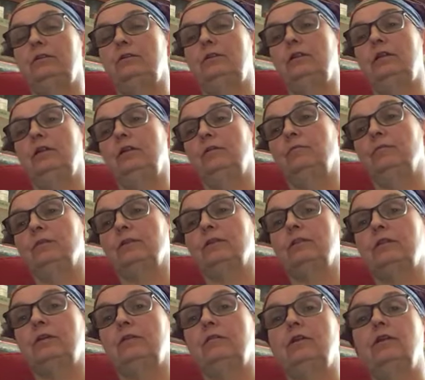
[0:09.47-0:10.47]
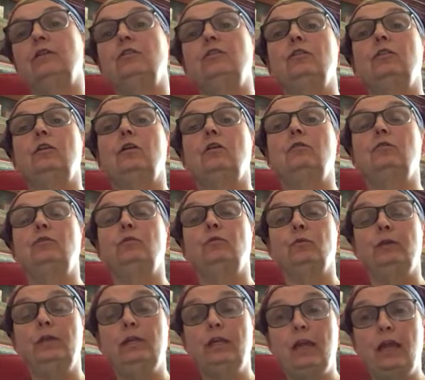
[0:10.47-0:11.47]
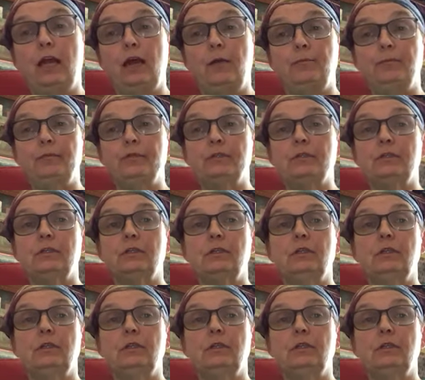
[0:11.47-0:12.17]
DMs, etc. do recaps,